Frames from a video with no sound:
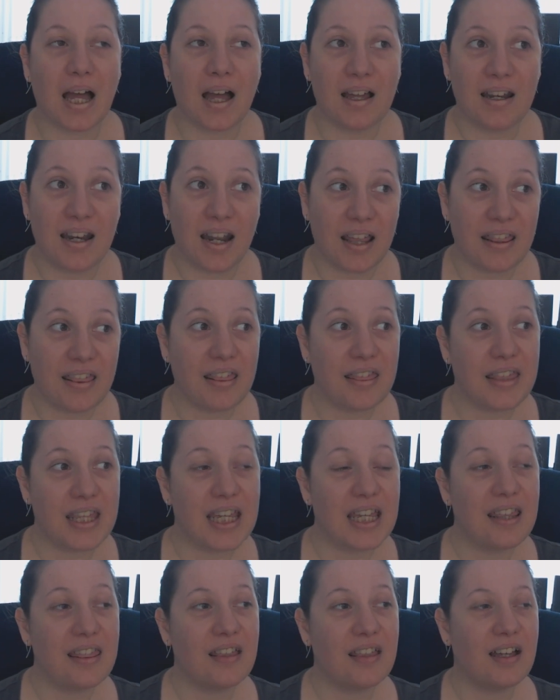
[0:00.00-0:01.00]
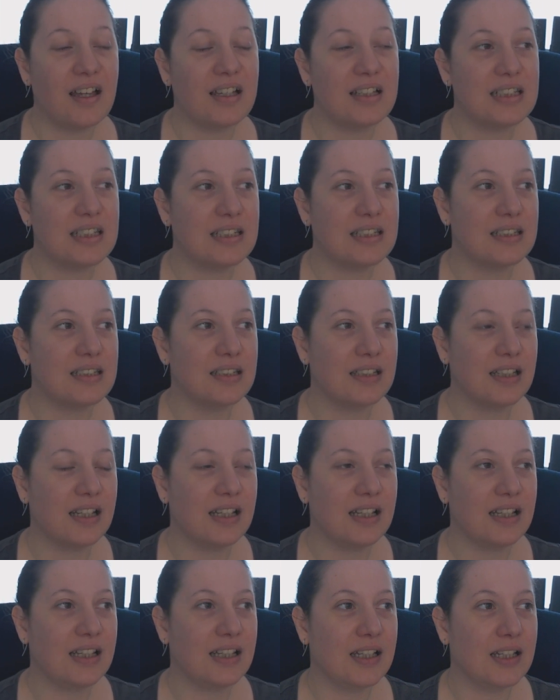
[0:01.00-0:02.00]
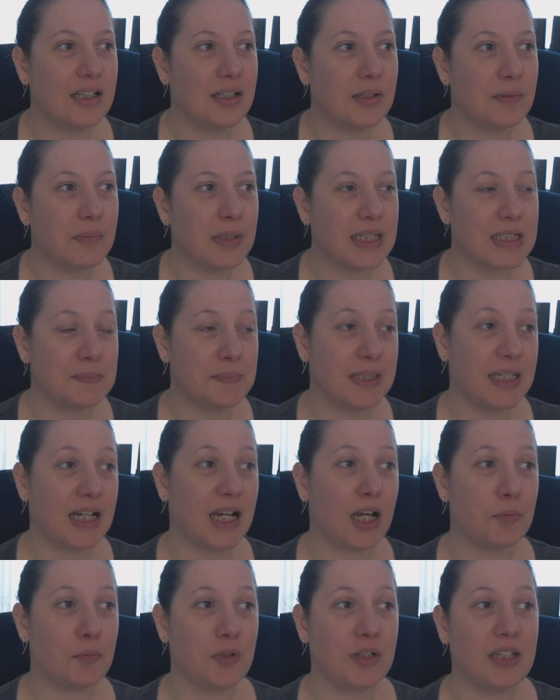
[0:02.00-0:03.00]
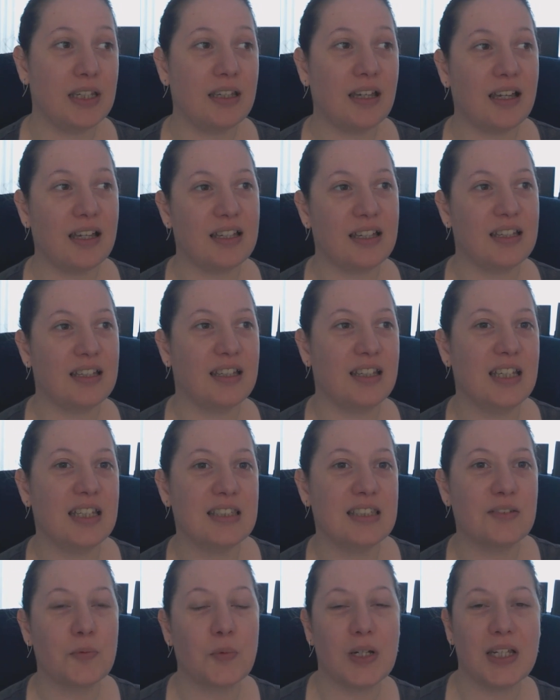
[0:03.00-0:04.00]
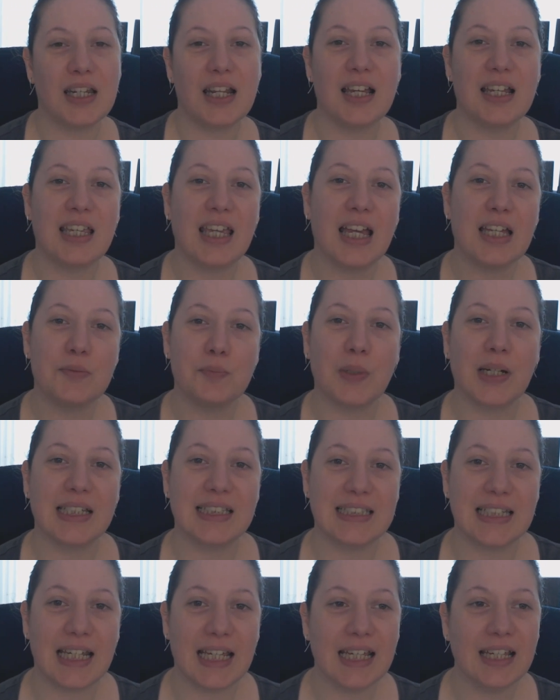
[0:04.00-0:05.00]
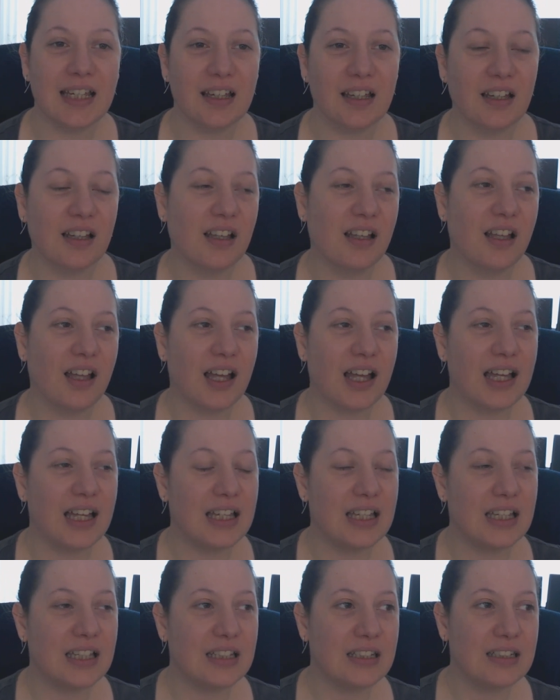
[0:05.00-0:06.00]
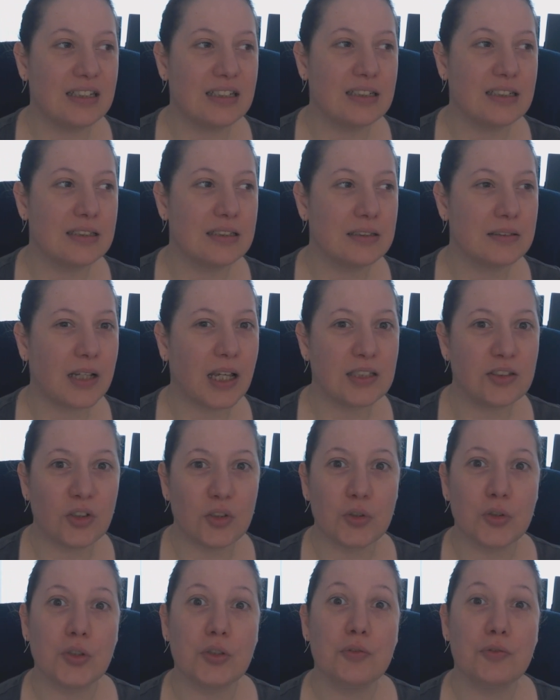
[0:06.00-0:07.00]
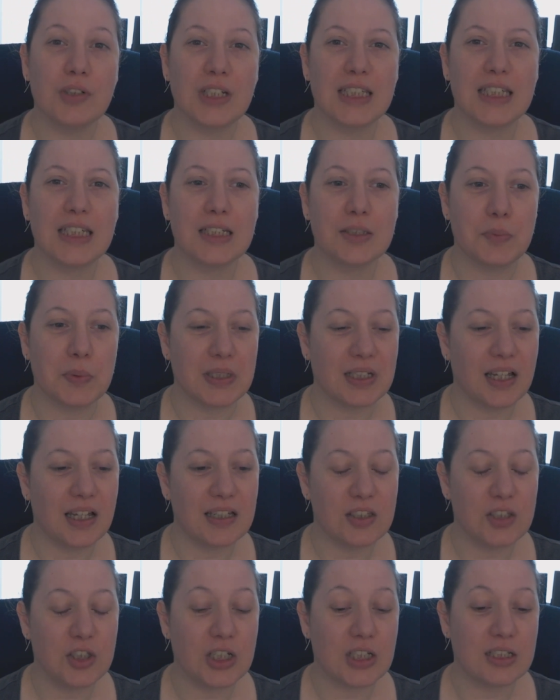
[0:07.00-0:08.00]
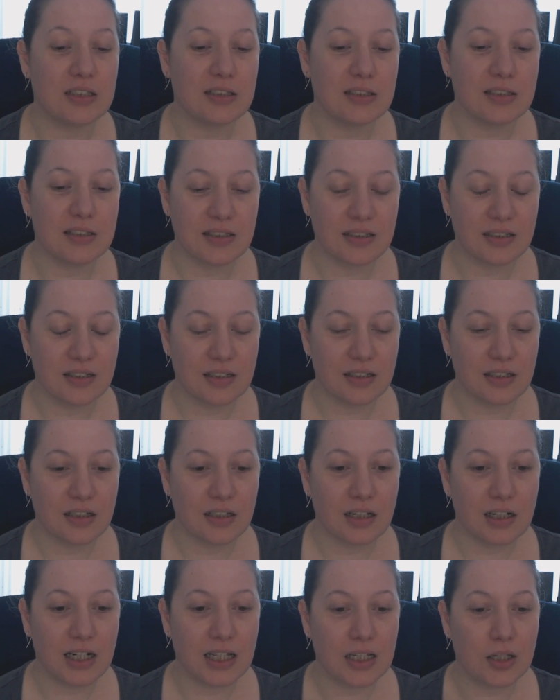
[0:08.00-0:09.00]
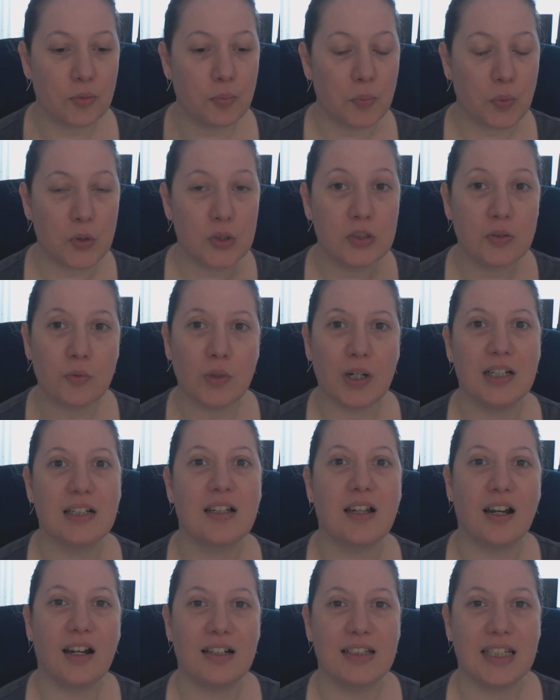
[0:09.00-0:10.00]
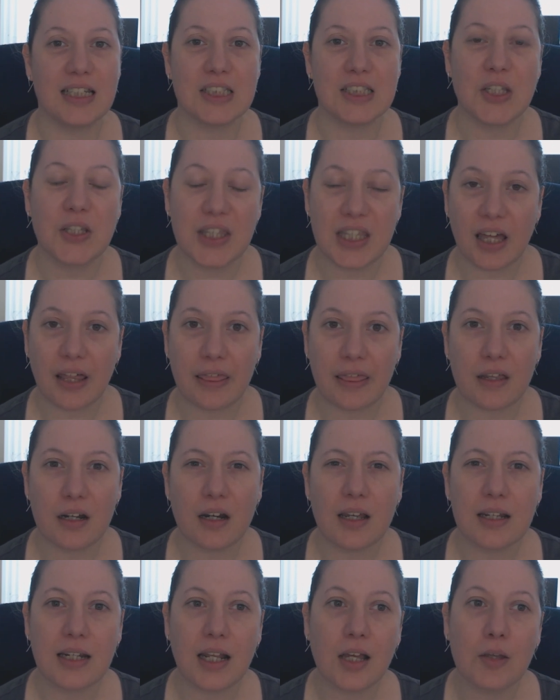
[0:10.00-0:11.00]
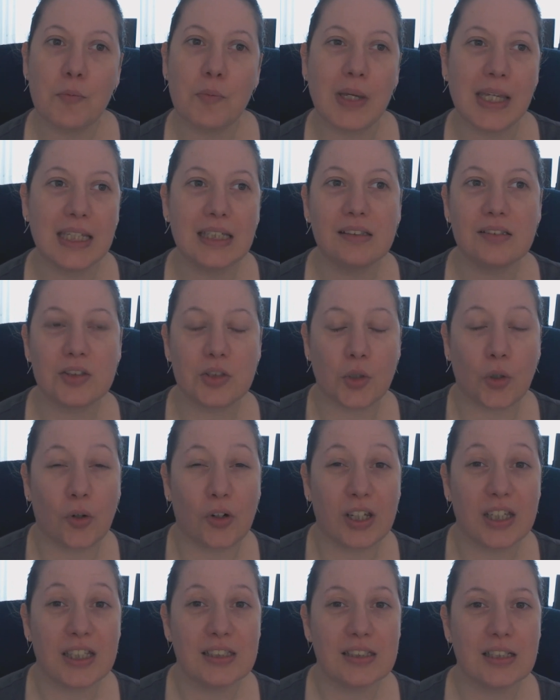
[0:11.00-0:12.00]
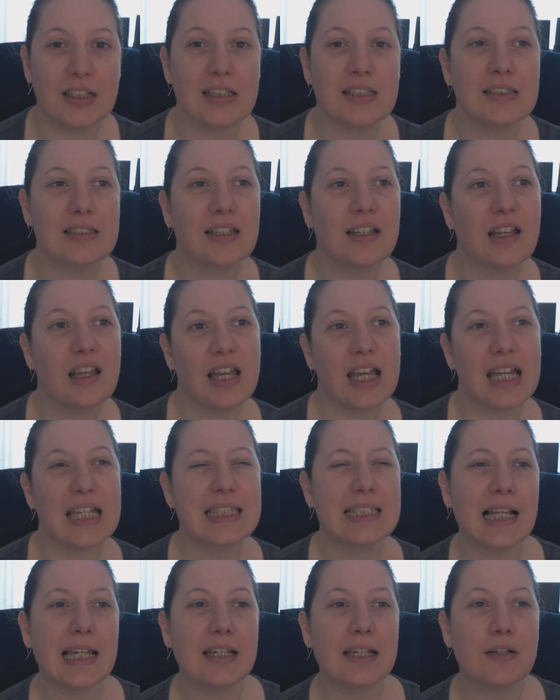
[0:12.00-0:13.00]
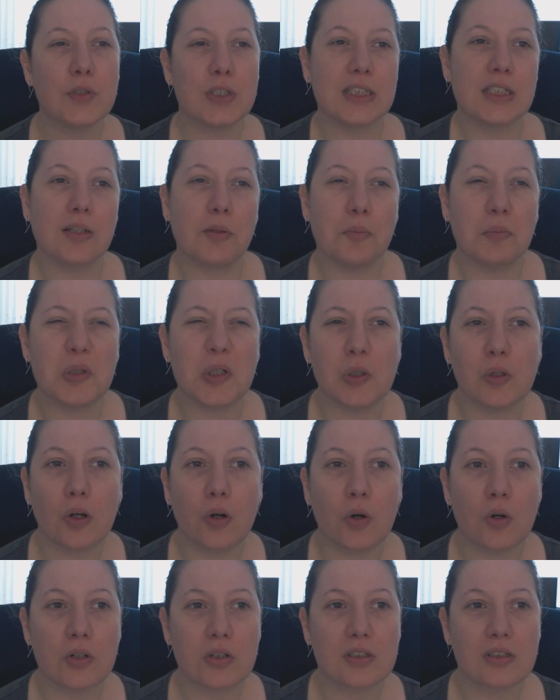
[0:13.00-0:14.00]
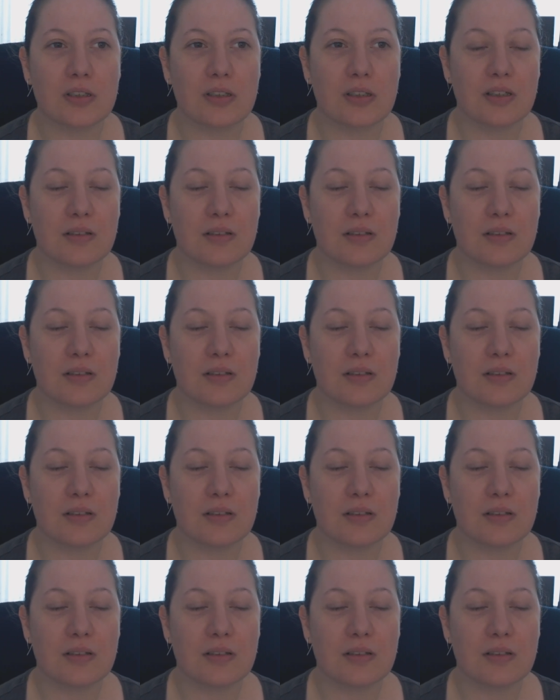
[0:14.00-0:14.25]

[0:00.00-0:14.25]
Another thing that makes me happy is when I get my deck, and I don't do readings, but I just like put one card next to the other and I make stories. It's like reading a book, or